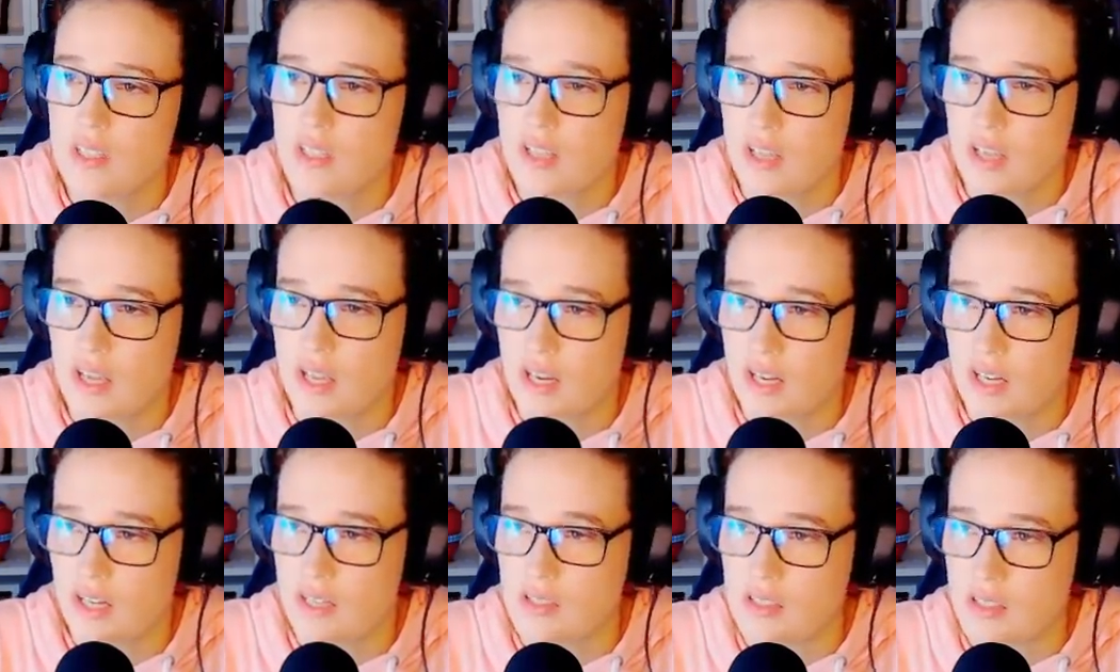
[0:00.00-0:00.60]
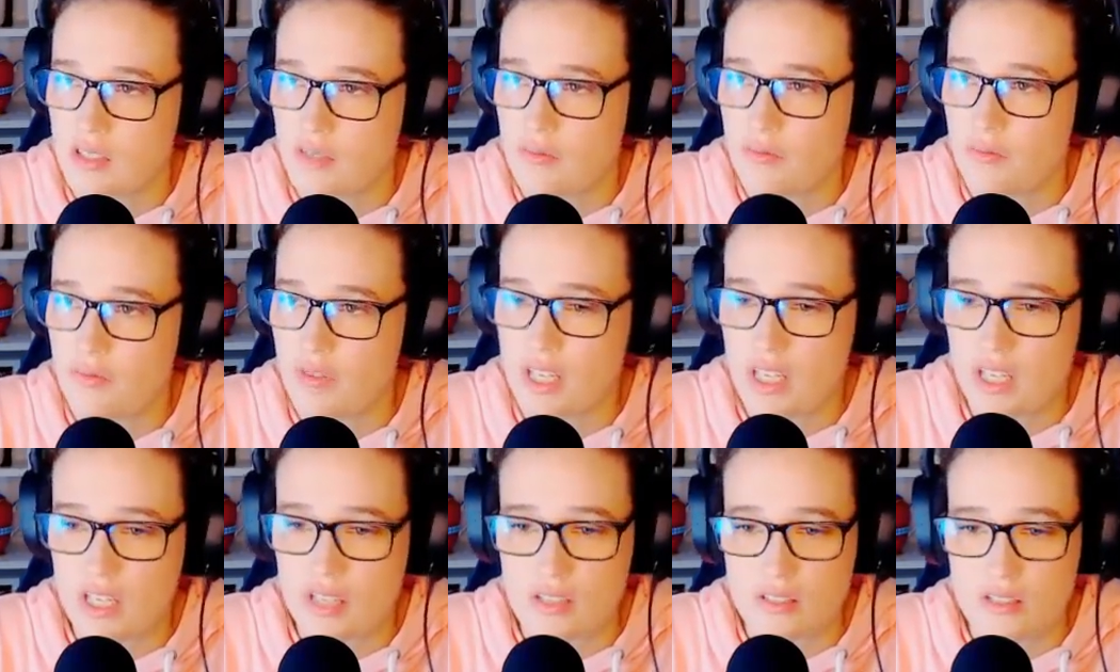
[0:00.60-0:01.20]
and actually
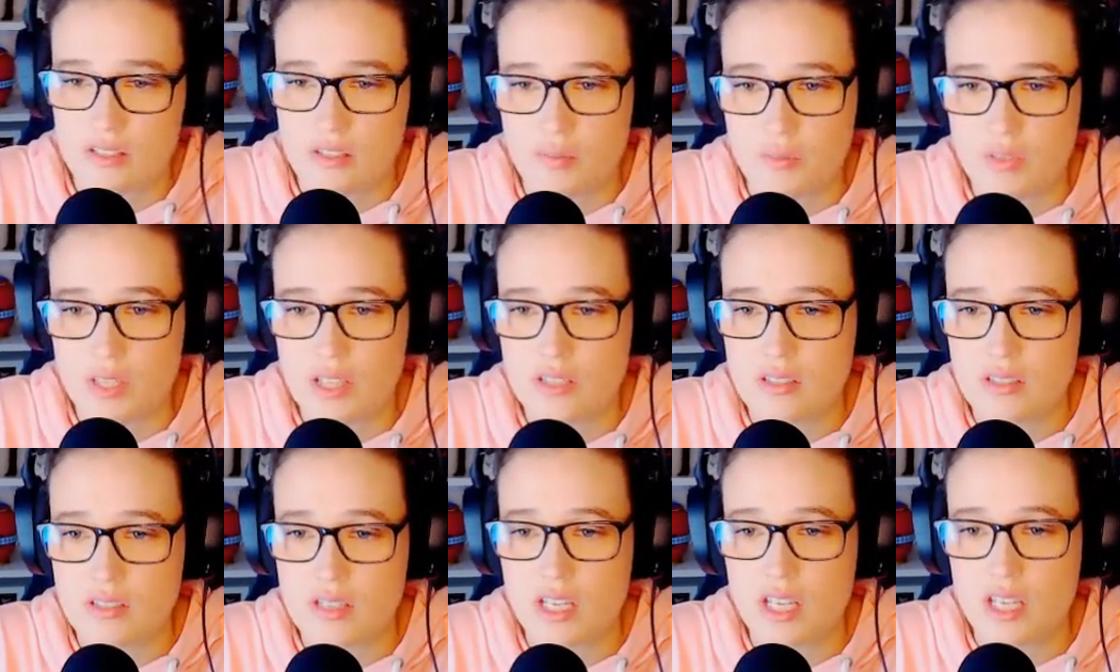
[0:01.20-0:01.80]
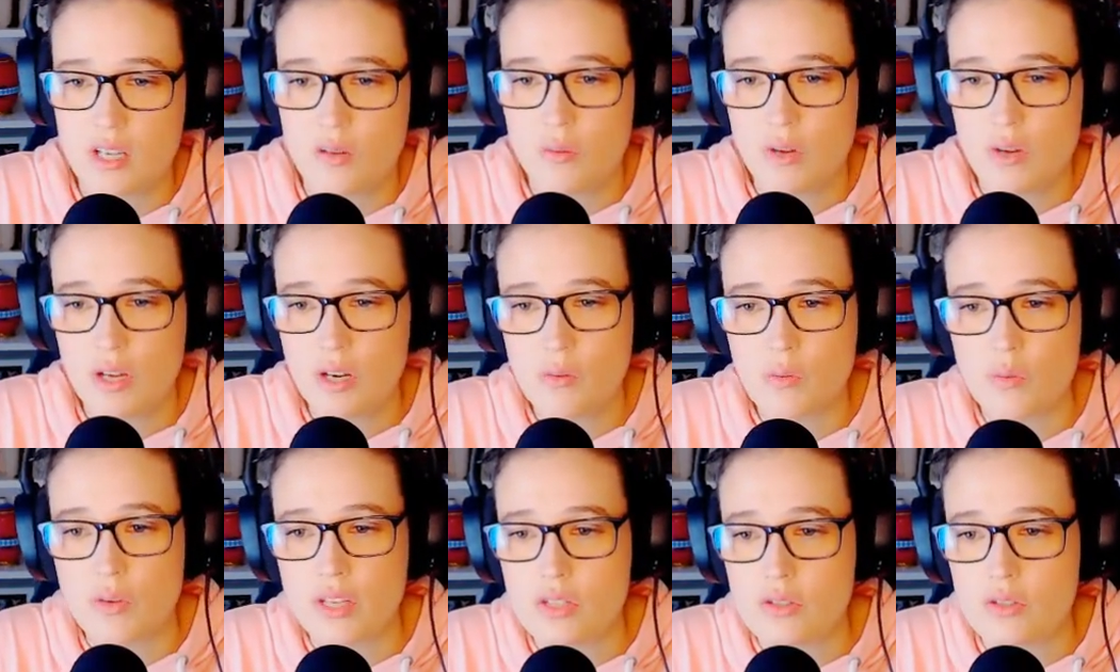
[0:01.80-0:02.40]
fitting some things in here. Why
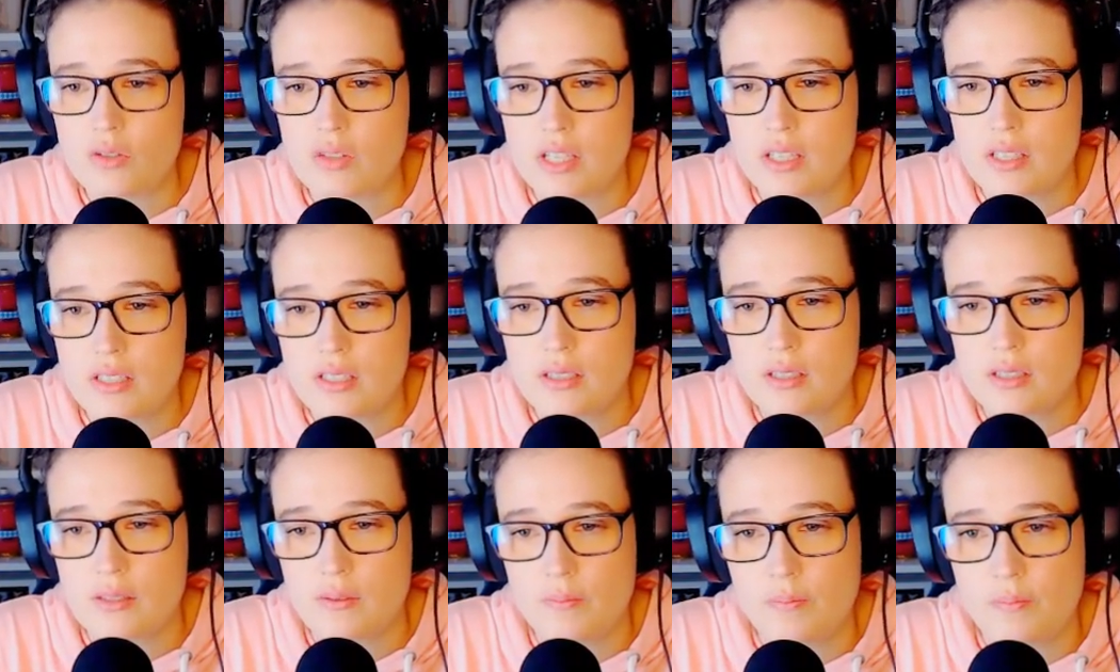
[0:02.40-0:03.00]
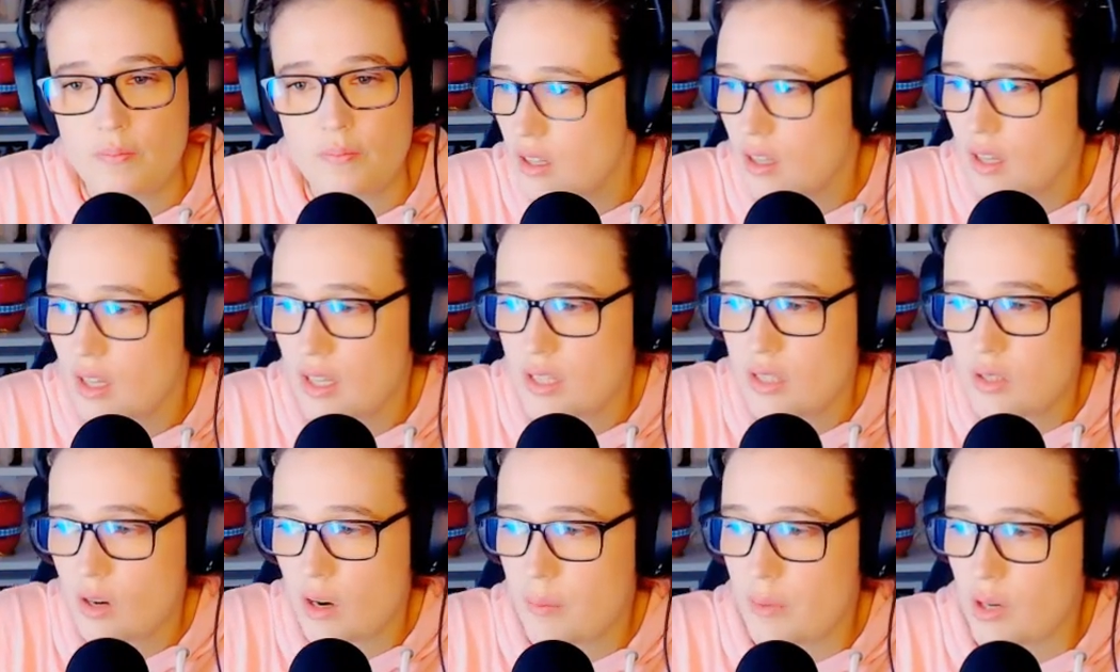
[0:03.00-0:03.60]
don't we do this?
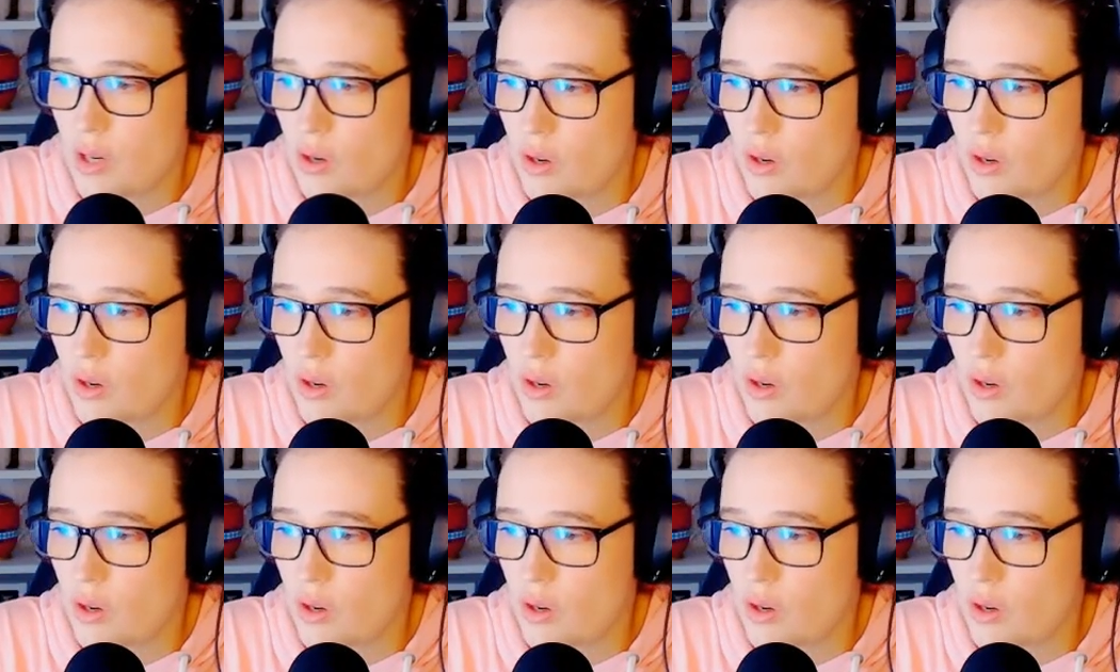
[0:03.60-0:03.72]
Let's grab an